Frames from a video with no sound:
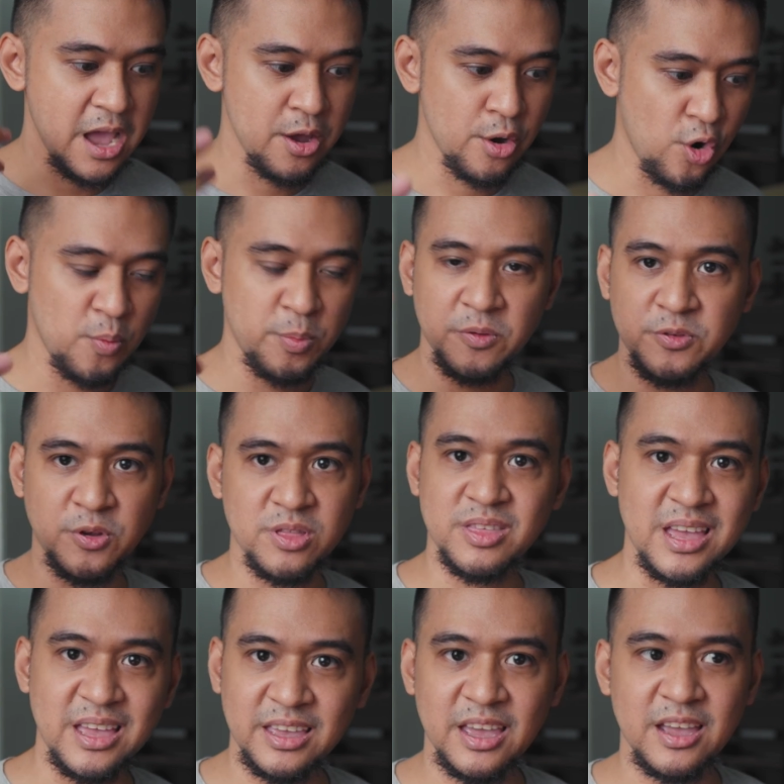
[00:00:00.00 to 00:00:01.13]
I hope if you're
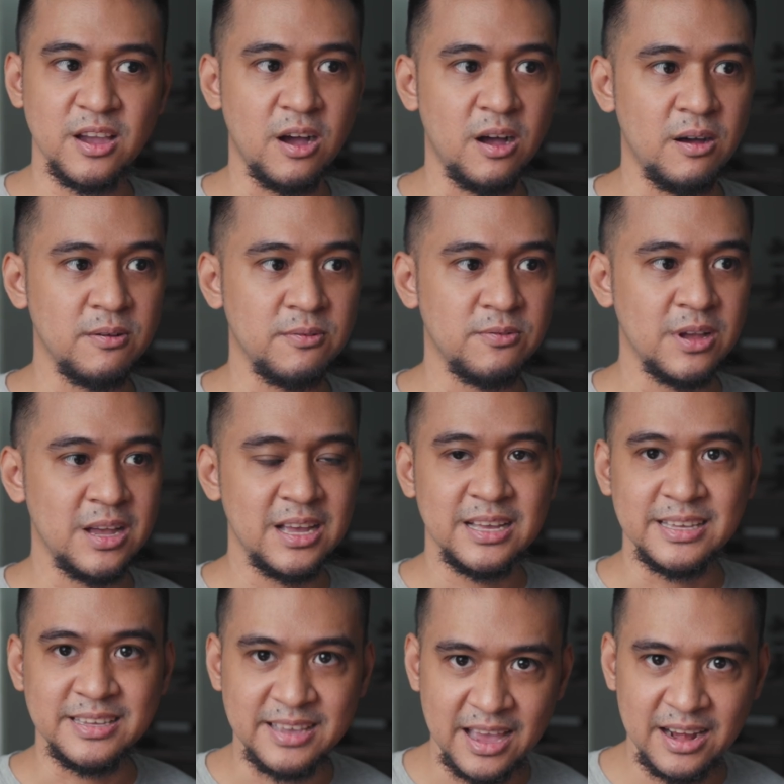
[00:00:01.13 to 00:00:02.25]
thinking of
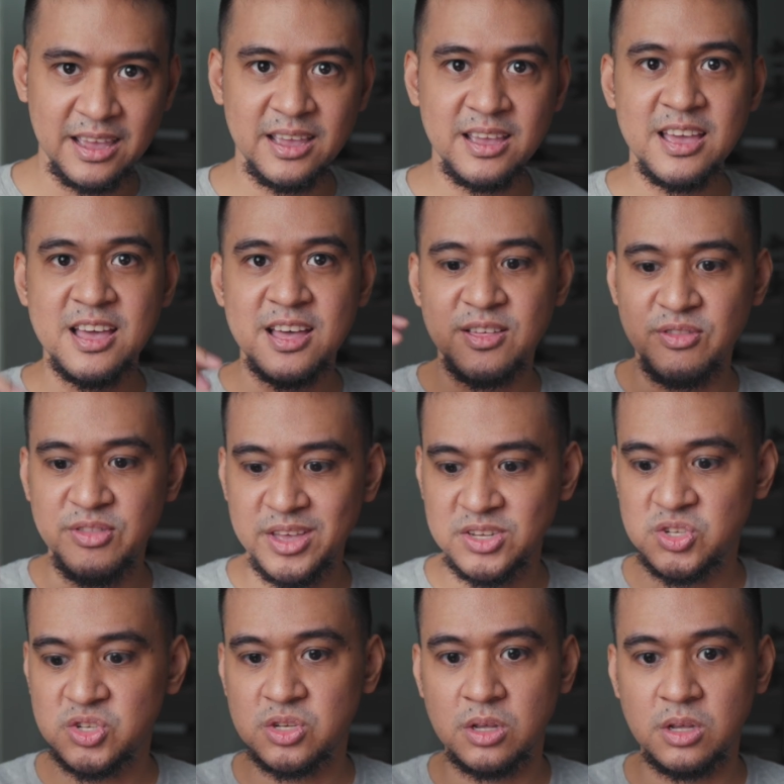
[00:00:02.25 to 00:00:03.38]
getting
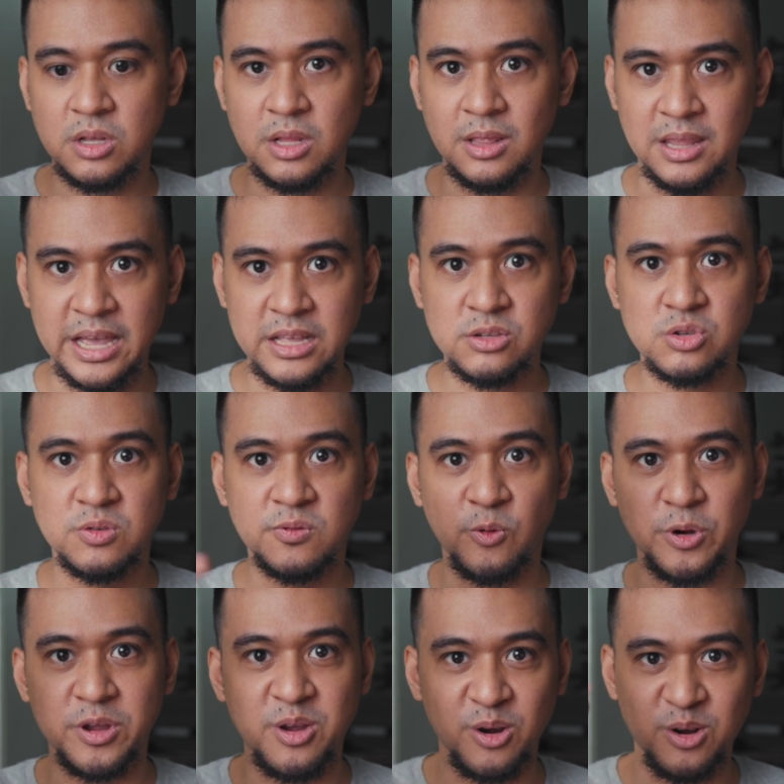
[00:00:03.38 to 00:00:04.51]
this lens
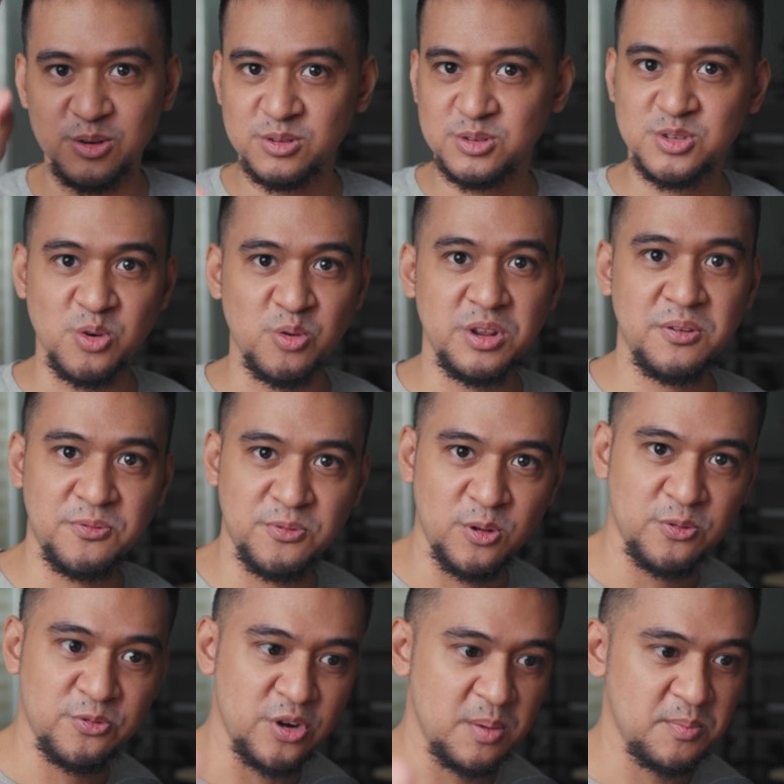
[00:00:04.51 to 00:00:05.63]
for your Sony
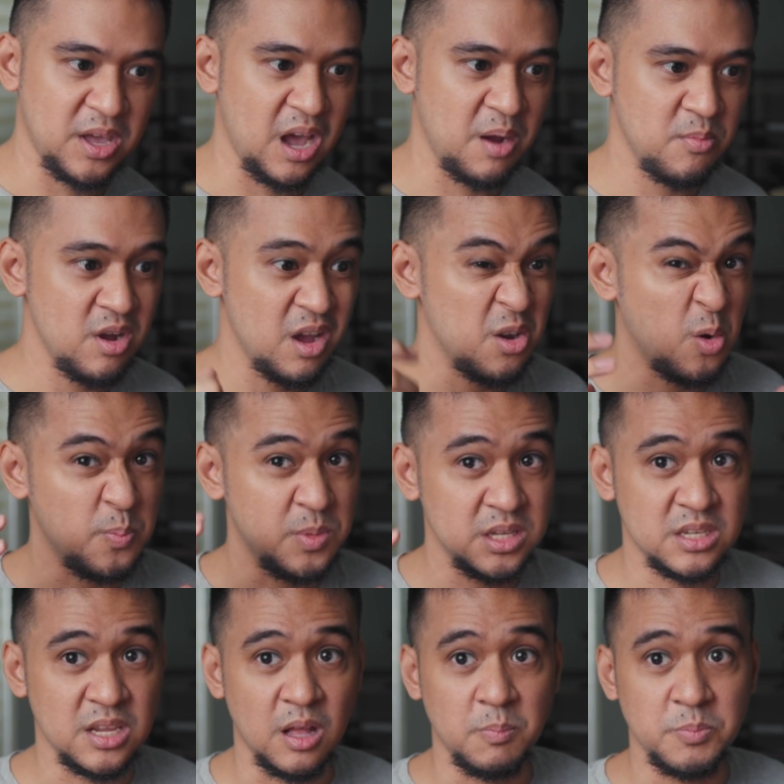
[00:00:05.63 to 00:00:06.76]
full frame camera, I hope
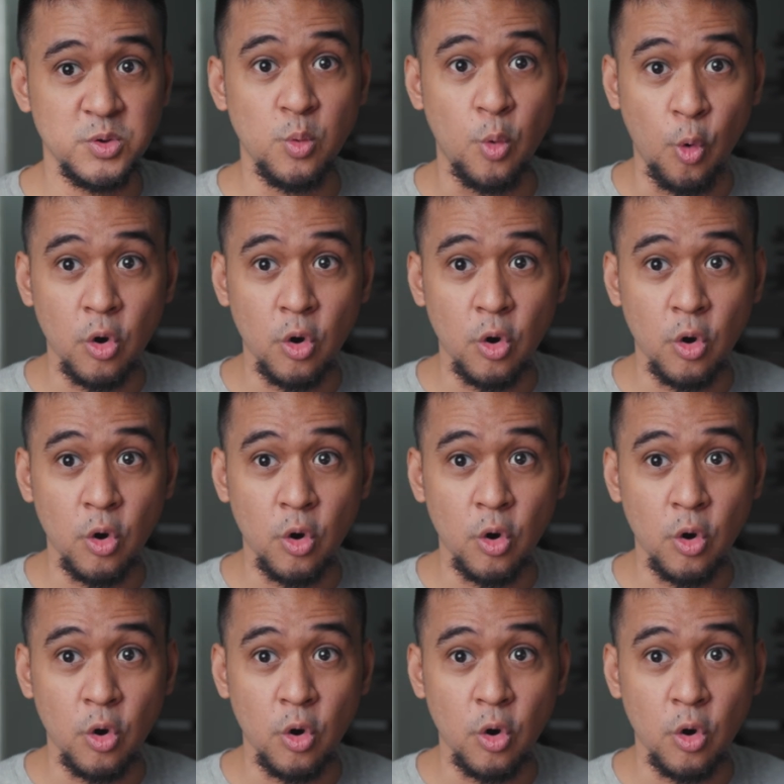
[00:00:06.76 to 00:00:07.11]
this helped you.